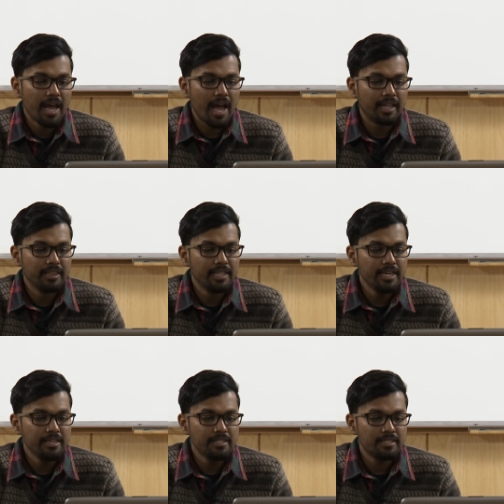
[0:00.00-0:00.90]
and
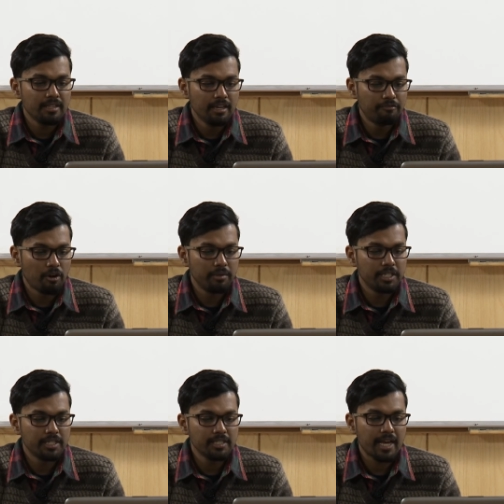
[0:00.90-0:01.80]
these
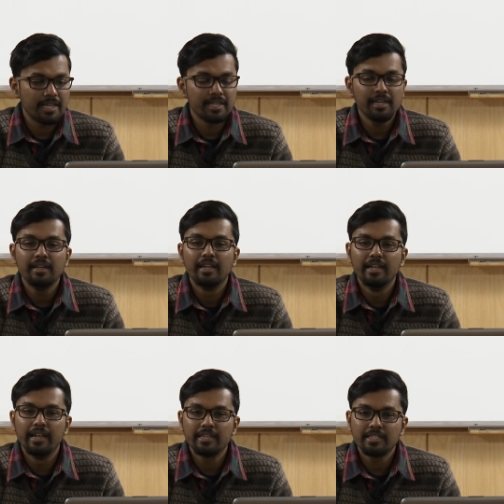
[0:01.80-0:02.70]
informations has a
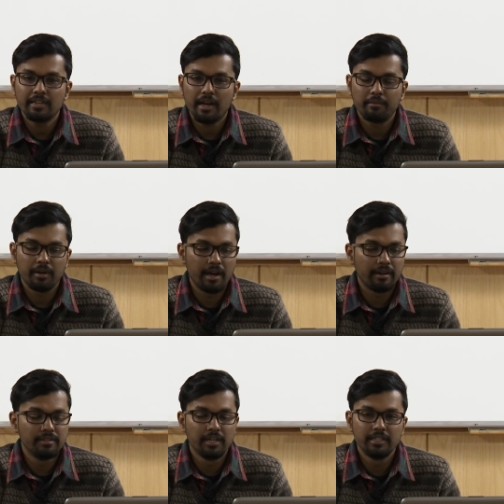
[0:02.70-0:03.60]
lesser
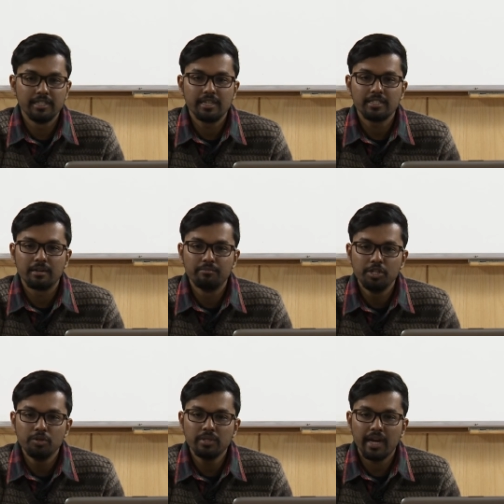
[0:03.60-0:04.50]
and these are
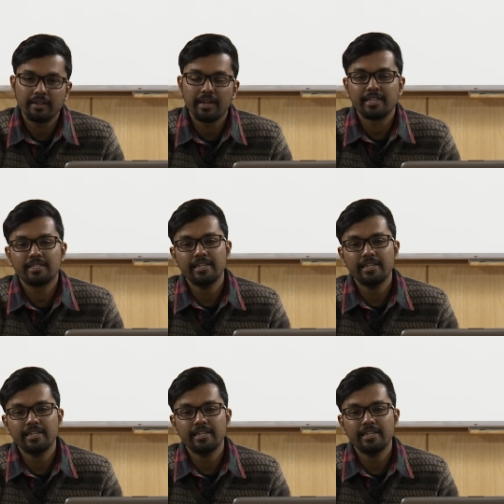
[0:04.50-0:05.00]
subdued and has a